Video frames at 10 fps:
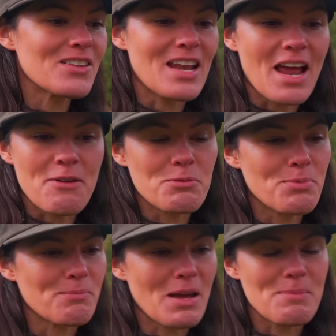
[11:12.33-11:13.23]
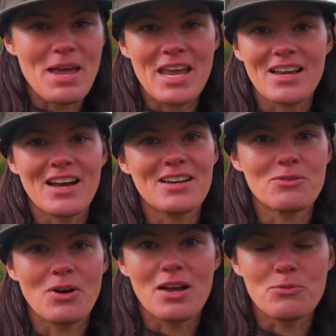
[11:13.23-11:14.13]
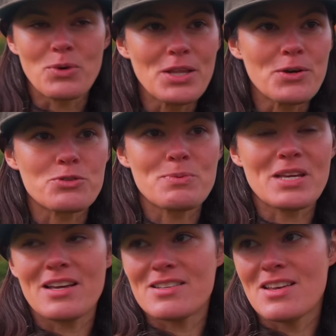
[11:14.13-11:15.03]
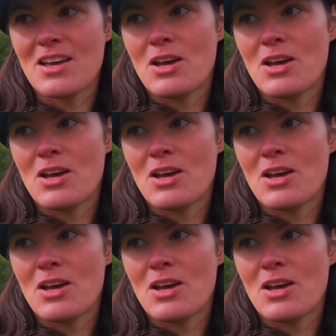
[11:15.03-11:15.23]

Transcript: then I would put my bank on, on willows because